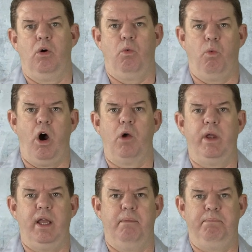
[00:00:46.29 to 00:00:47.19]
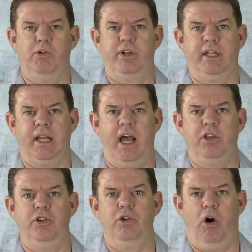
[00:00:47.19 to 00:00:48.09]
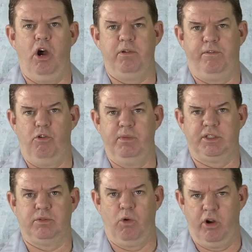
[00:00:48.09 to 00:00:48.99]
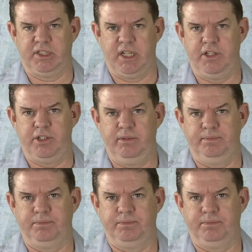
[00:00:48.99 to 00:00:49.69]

why we are building a new high performance workstation,